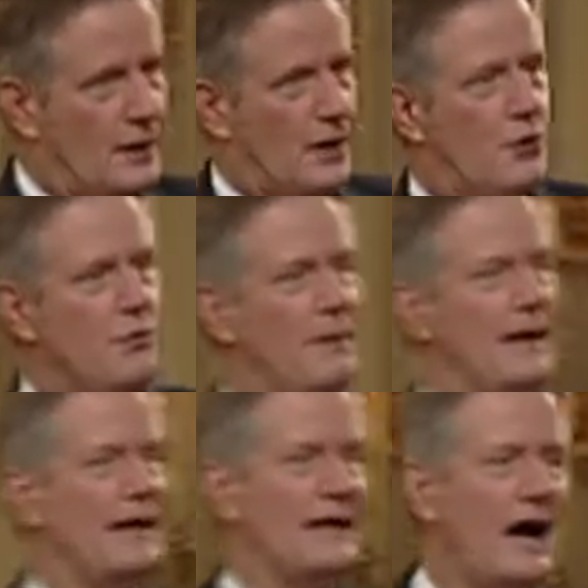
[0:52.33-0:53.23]
who,
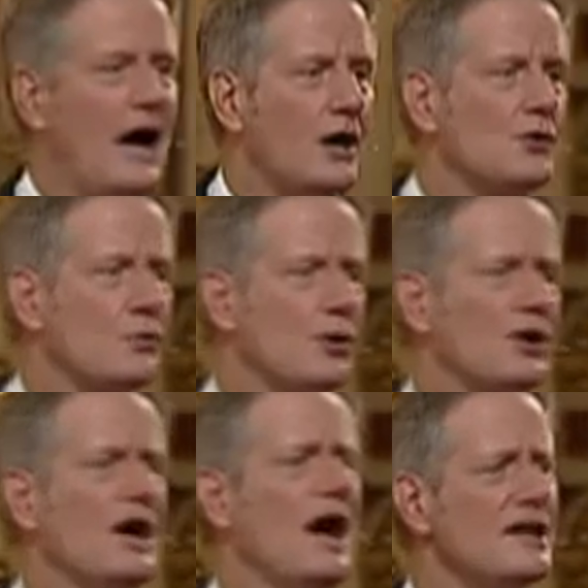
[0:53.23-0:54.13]
by hard
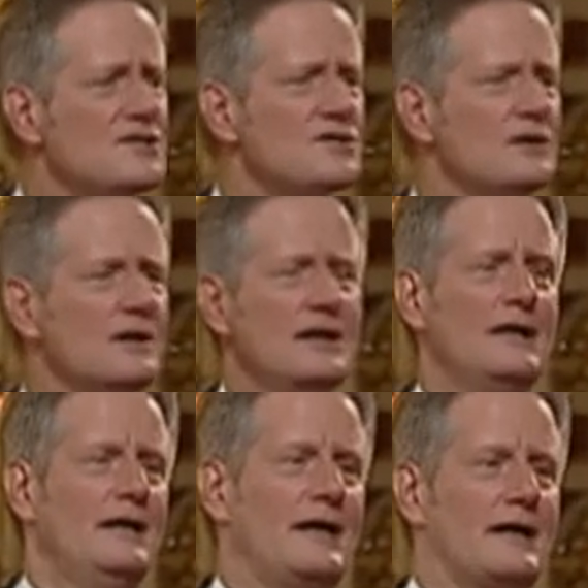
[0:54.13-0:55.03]
work, hustle,
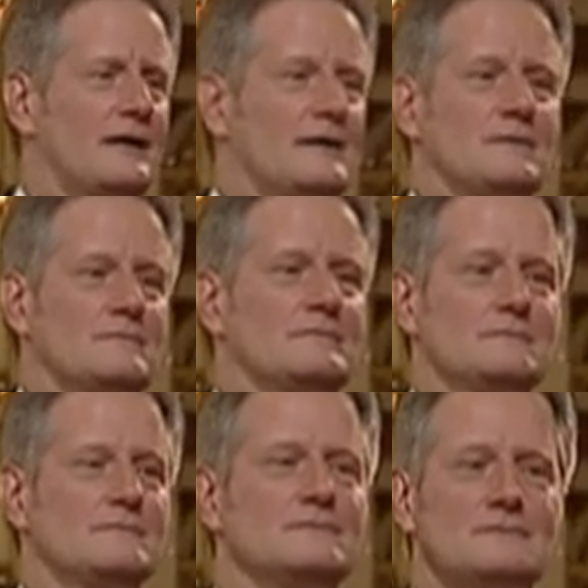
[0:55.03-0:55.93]
and
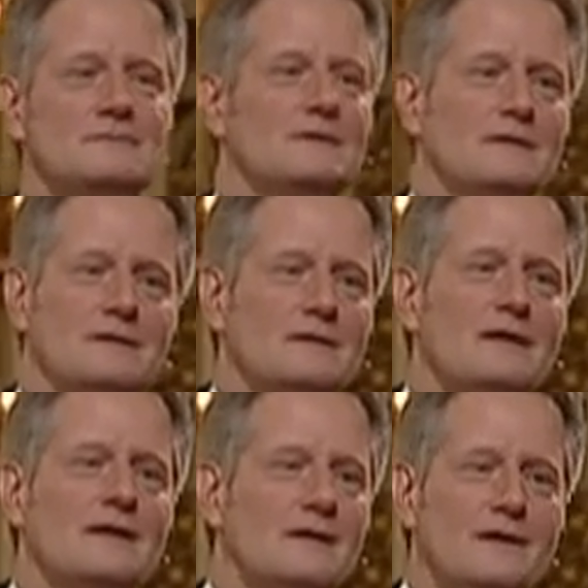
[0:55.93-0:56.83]
a
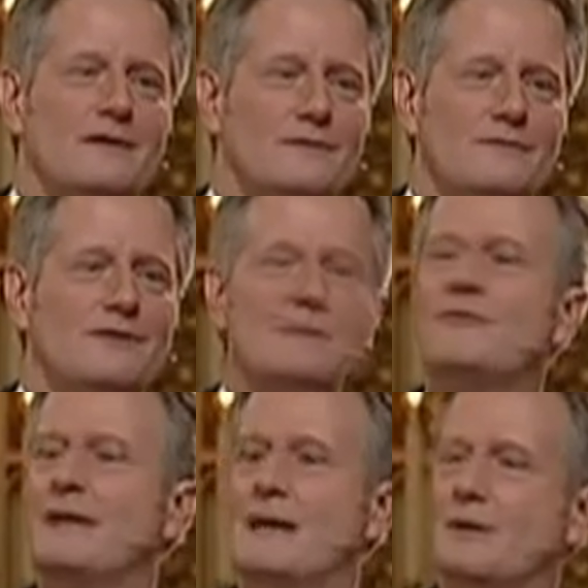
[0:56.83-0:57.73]
little
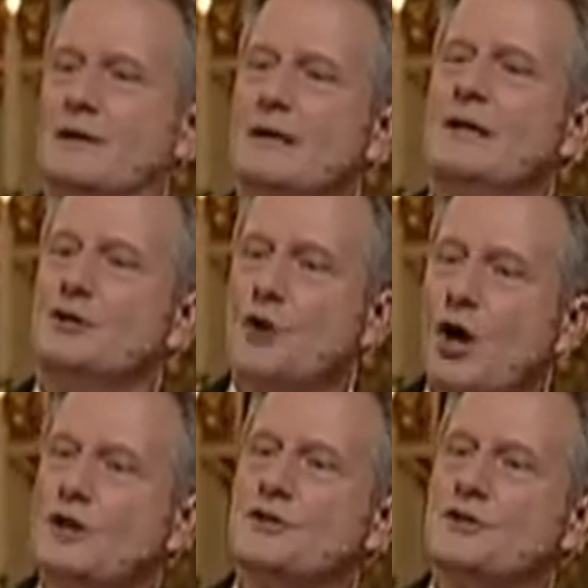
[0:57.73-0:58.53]
flim-flamming, talked